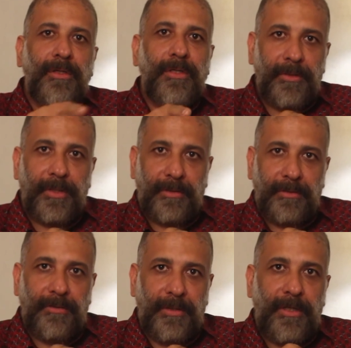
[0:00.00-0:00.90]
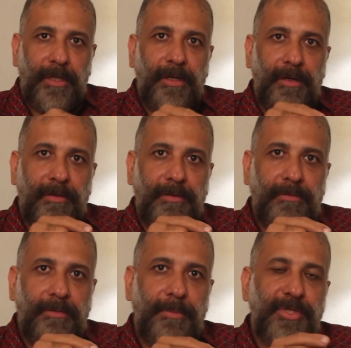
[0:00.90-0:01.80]
including in our
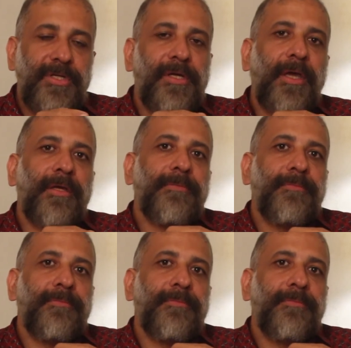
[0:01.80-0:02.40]
image taking